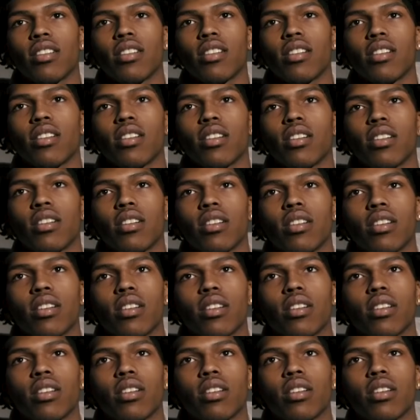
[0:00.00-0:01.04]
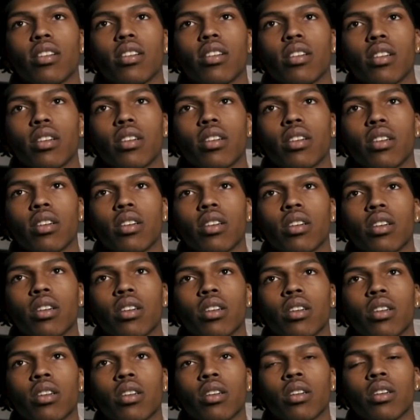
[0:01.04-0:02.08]
For someone who's never met you, how would they
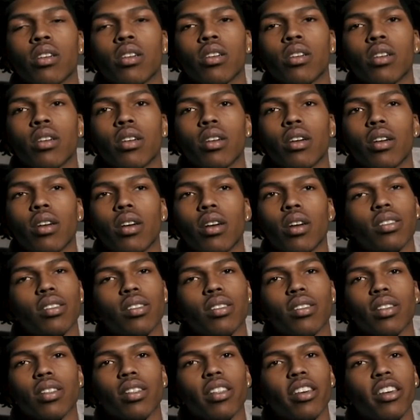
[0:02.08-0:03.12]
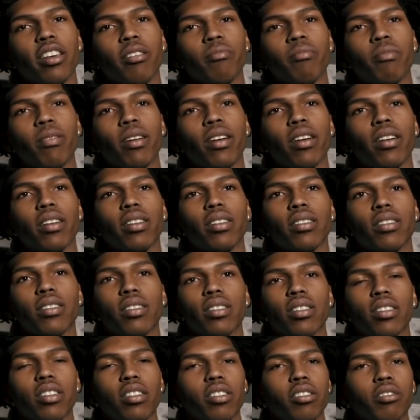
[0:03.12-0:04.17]
describe you? Just a laid back,
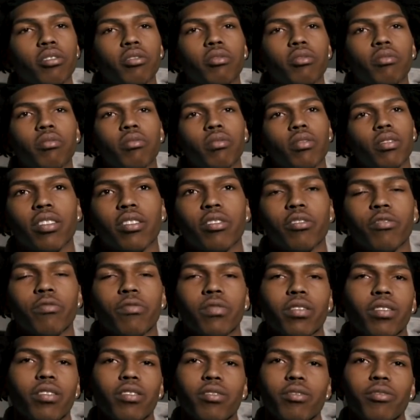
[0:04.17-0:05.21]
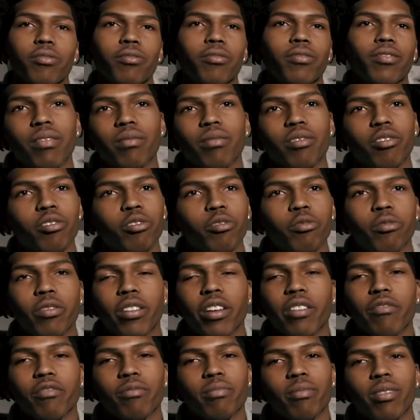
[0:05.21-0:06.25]
chill, goofy dude, cool with
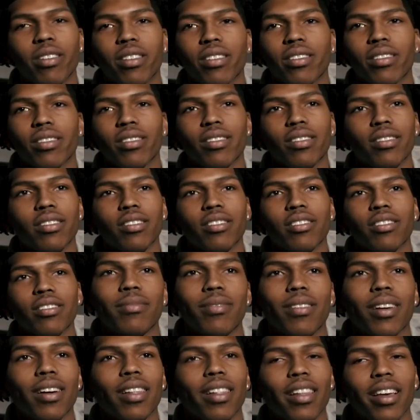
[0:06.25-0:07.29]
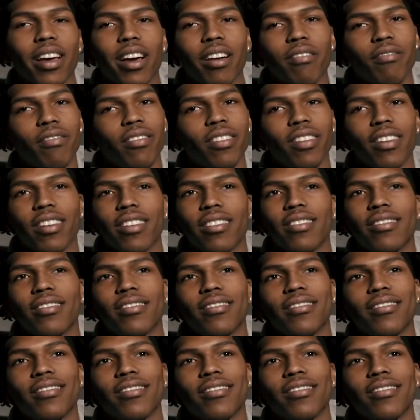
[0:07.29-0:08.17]
everybody. I laugh a lot.